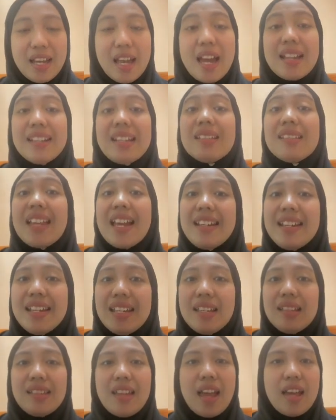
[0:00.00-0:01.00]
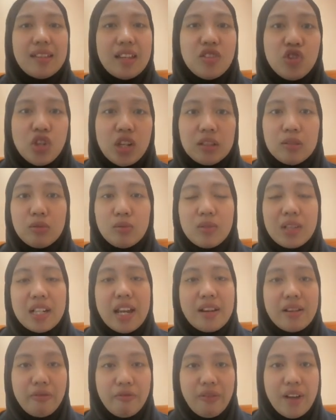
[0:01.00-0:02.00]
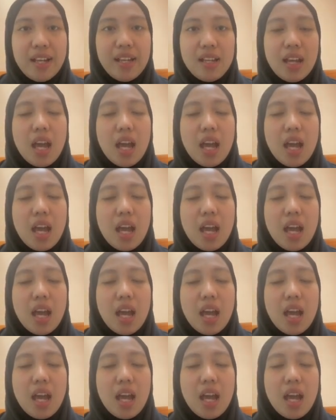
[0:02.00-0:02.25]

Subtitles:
The study is essential to clarify